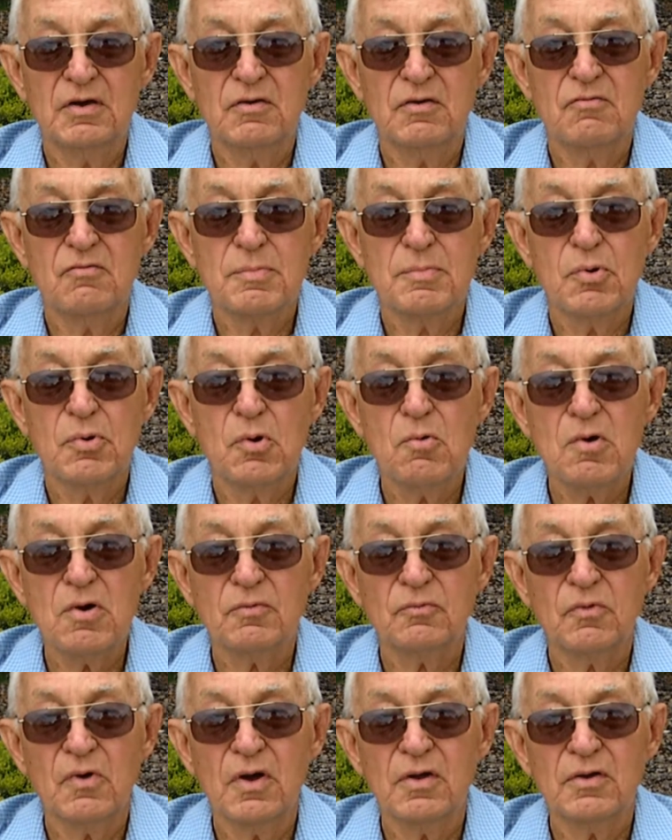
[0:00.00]
the report
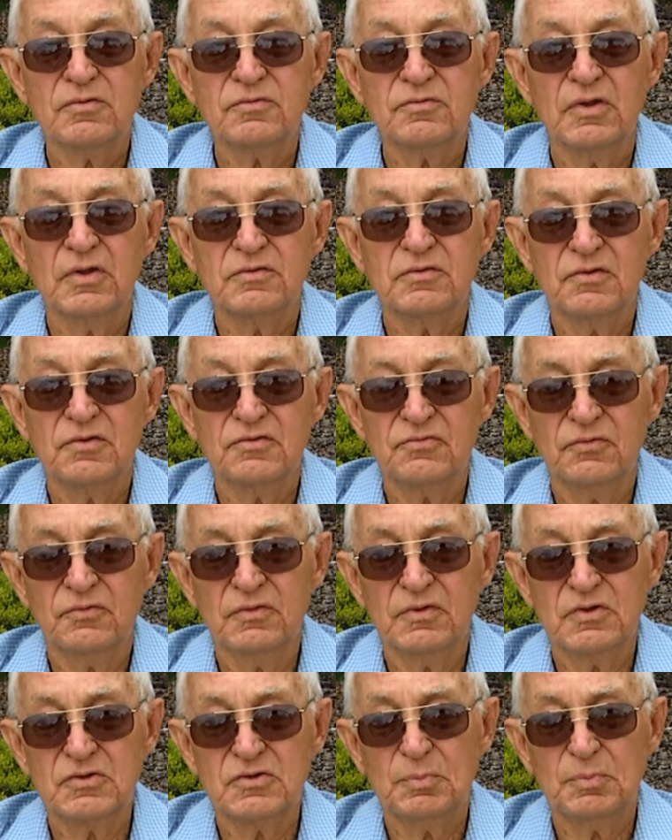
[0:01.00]
was that this
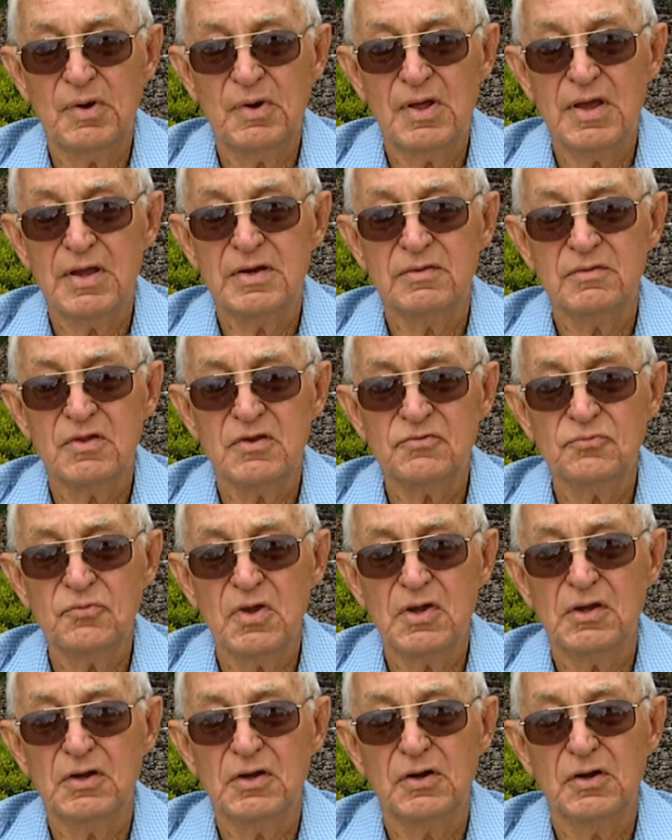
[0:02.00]

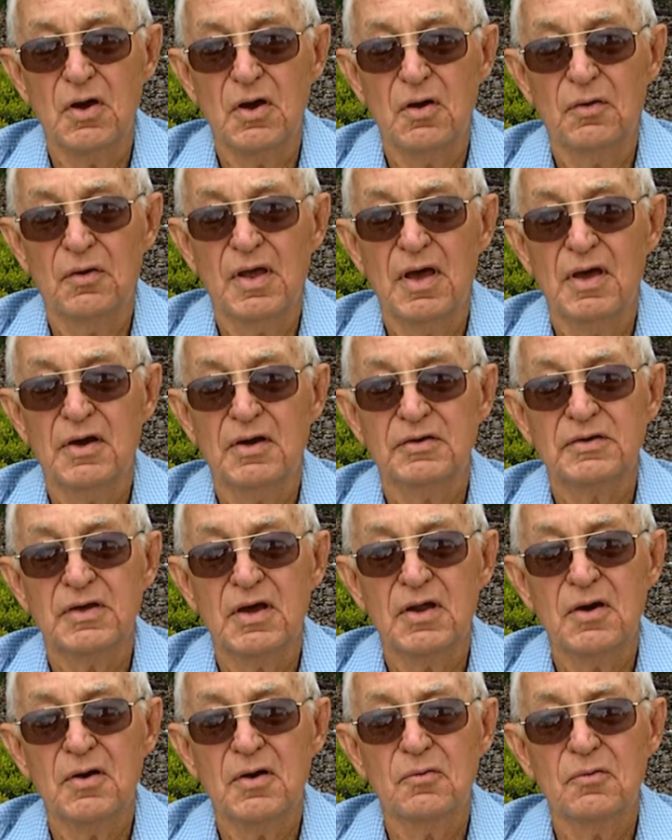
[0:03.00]
wing had gone out and
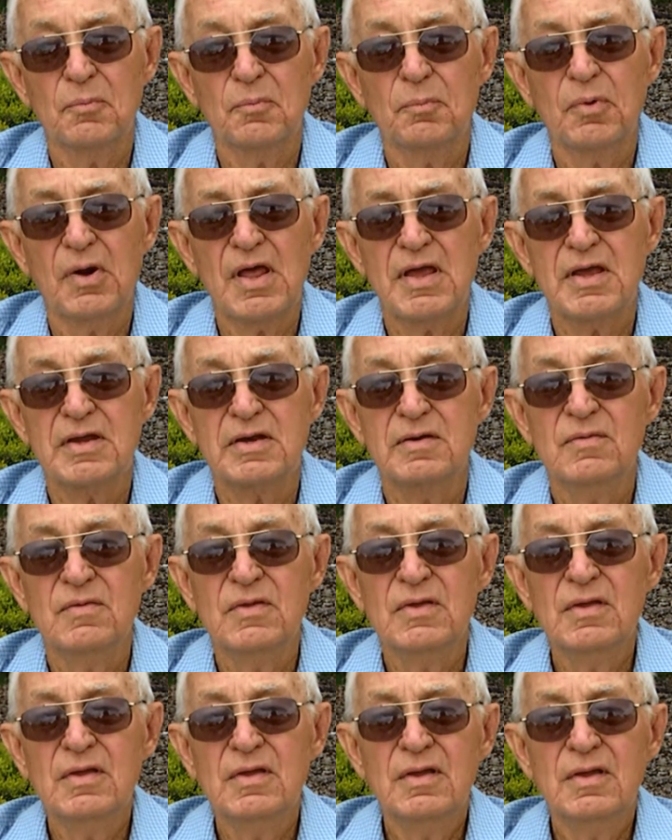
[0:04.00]
got on the plane,
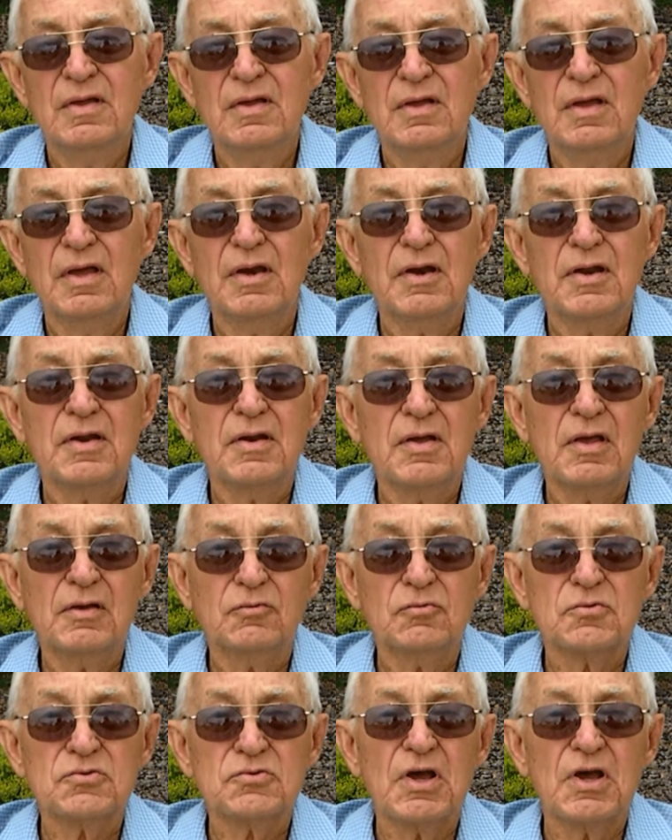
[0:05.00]
and of
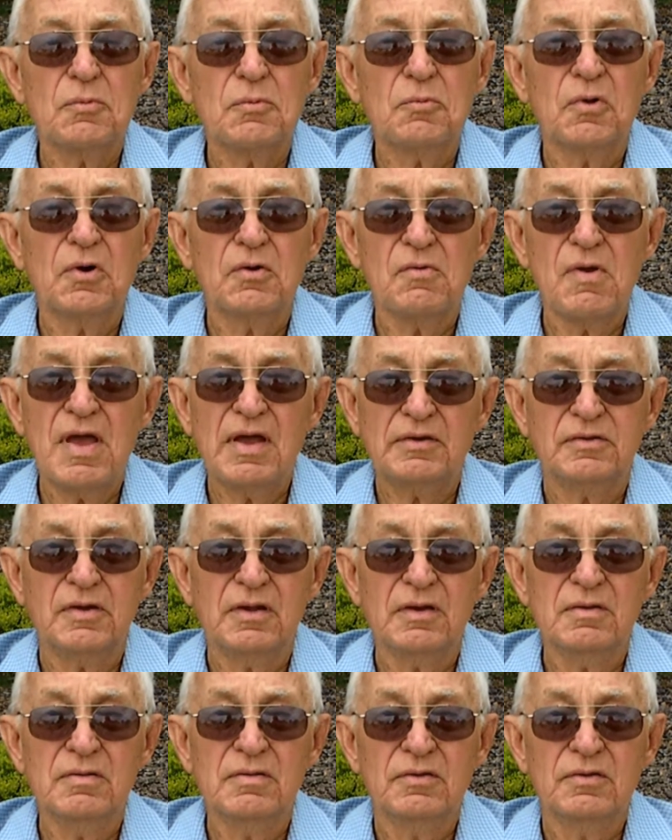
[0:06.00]
course that would have wrecked it.
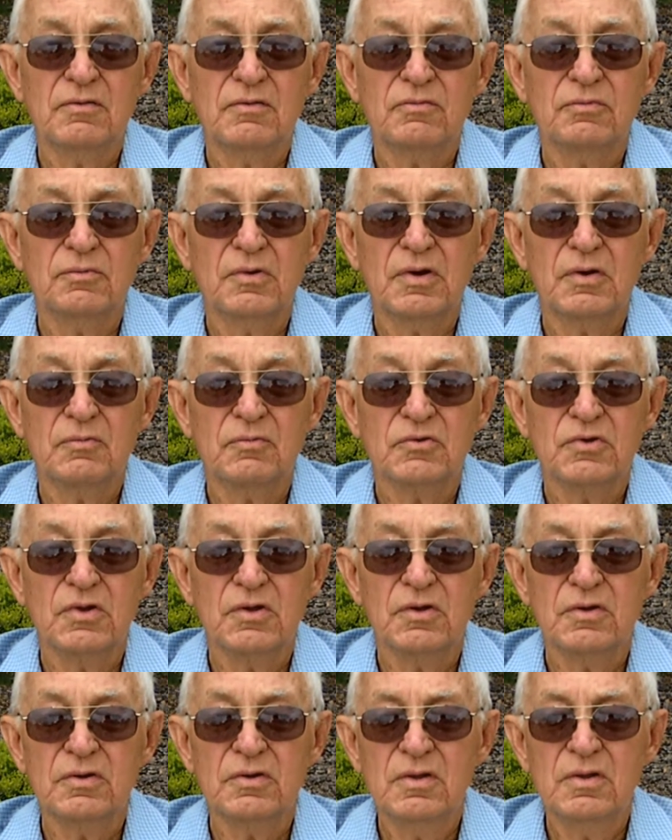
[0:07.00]
That's what it had
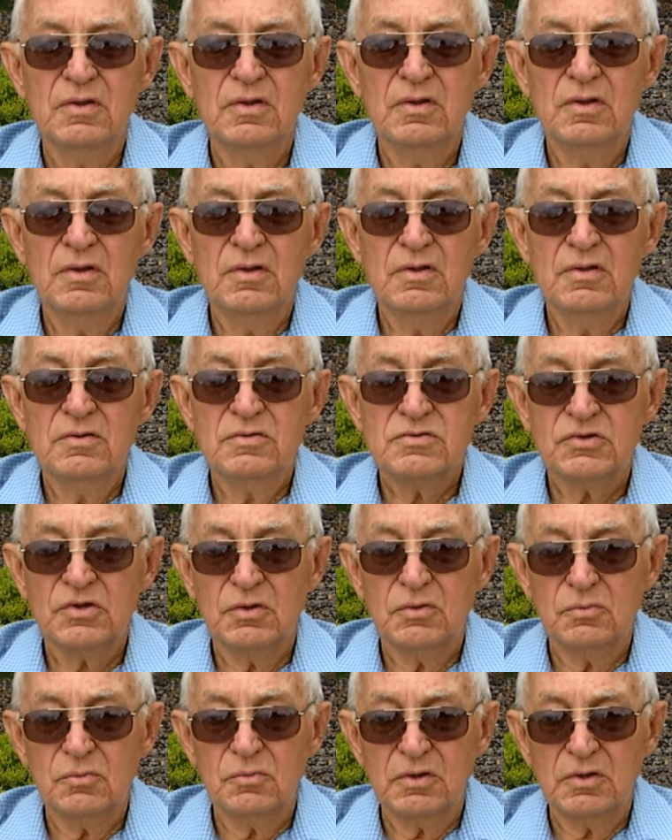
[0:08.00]
done. So